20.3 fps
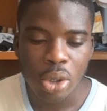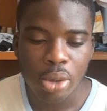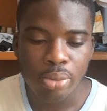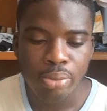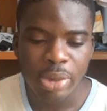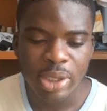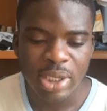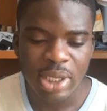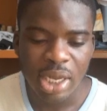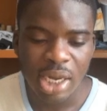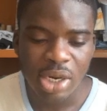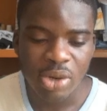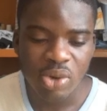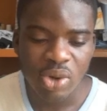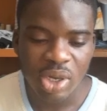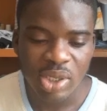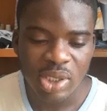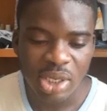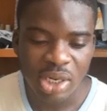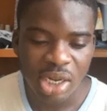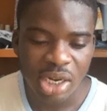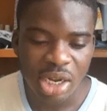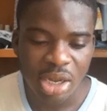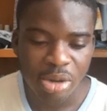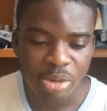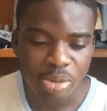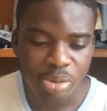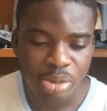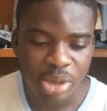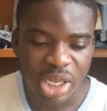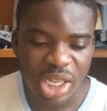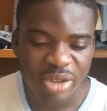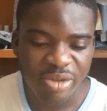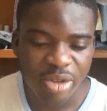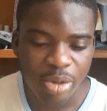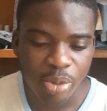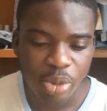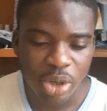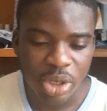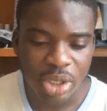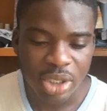basically, you can say that the
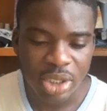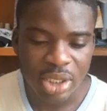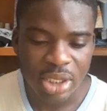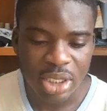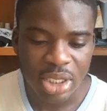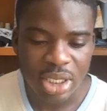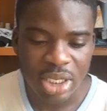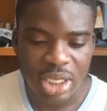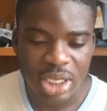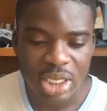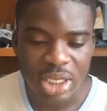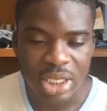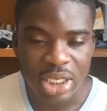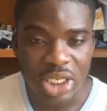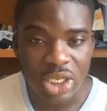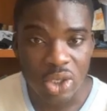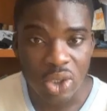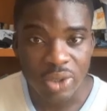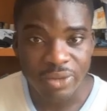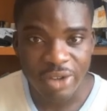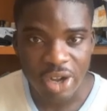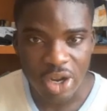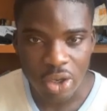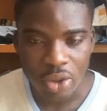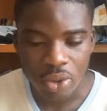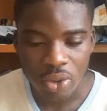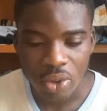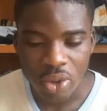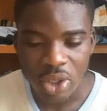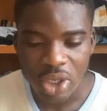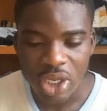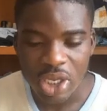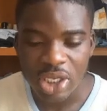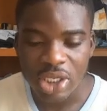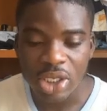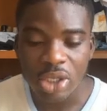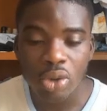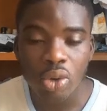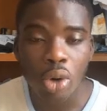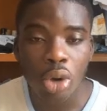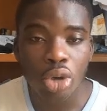break-even point in sales value
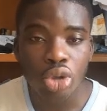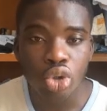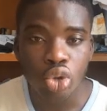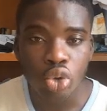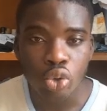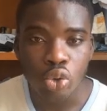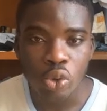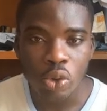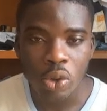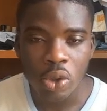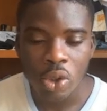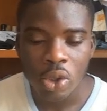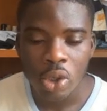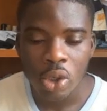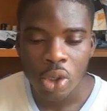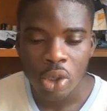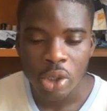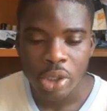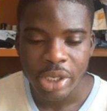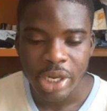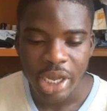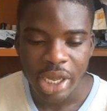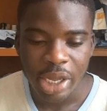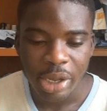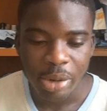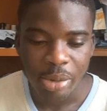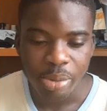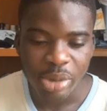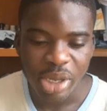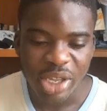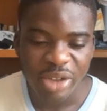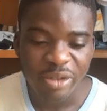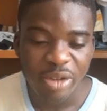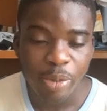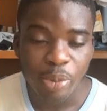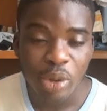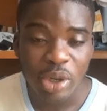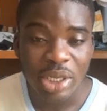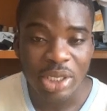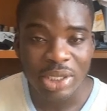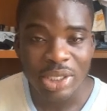is equal to the break-even
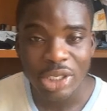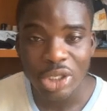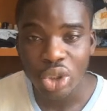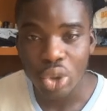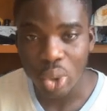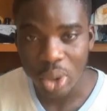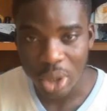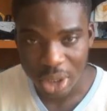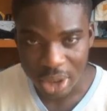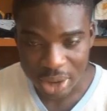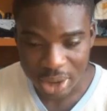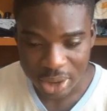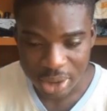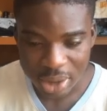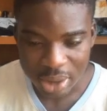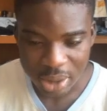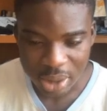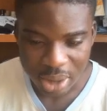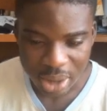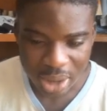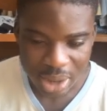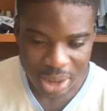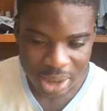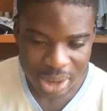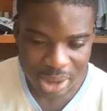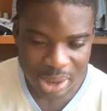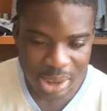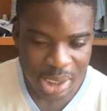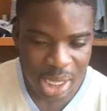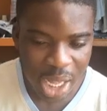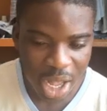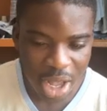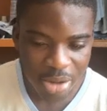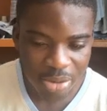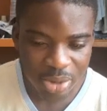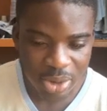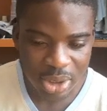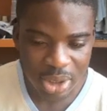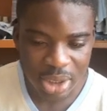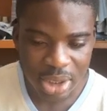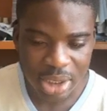point in units
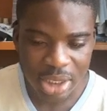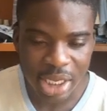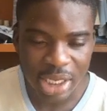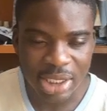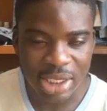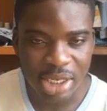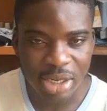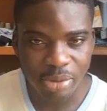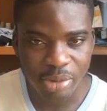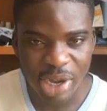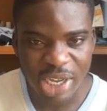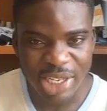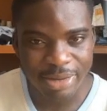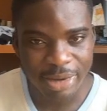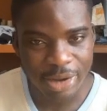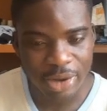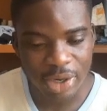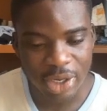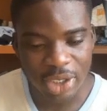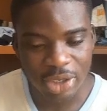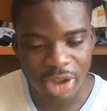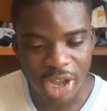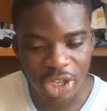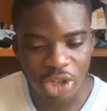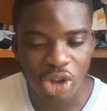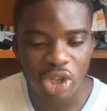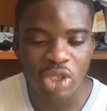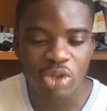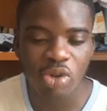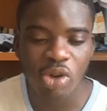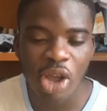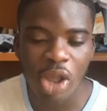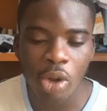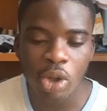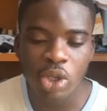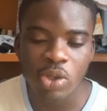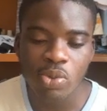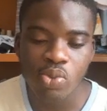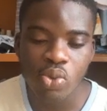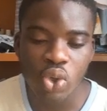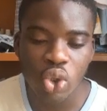times the selling price per unit, right? Because required
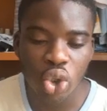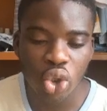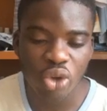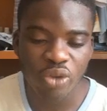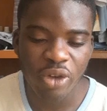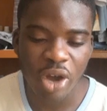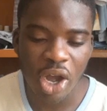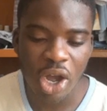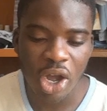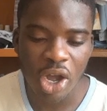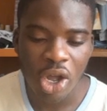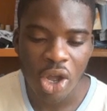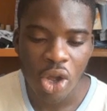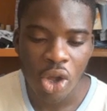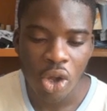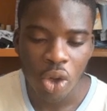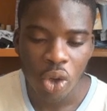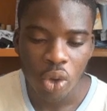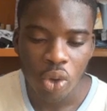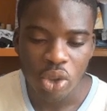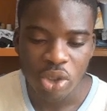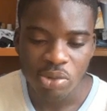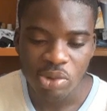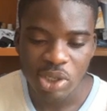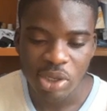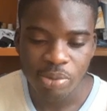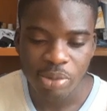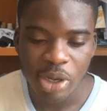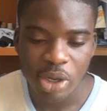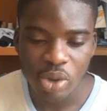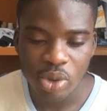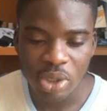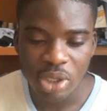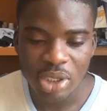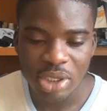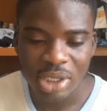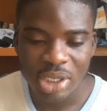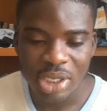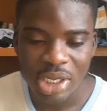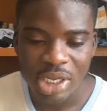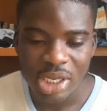contribution over contribution per
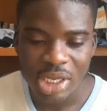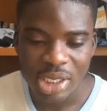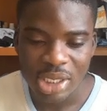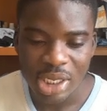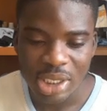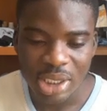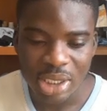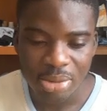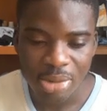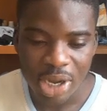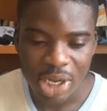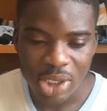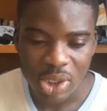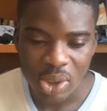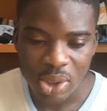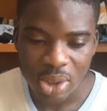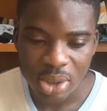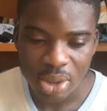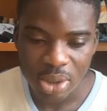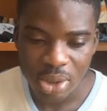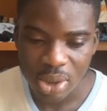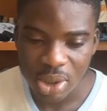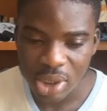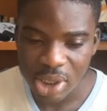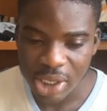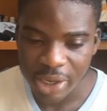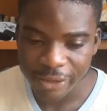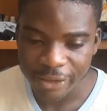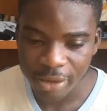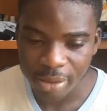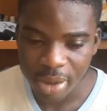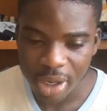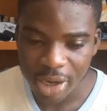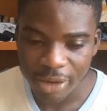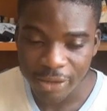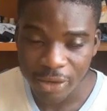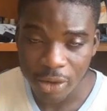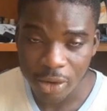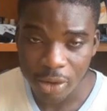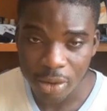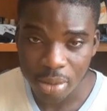unit is the same as the formula
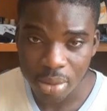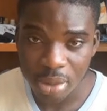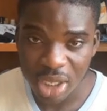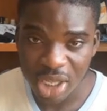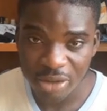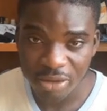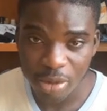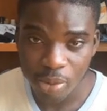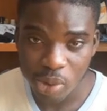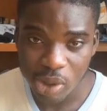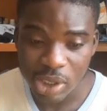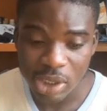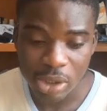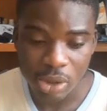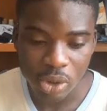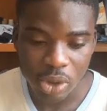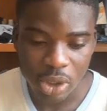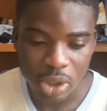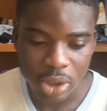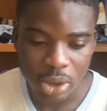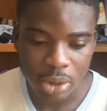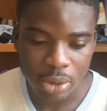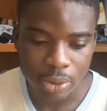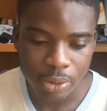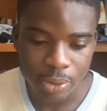for break-even points in units.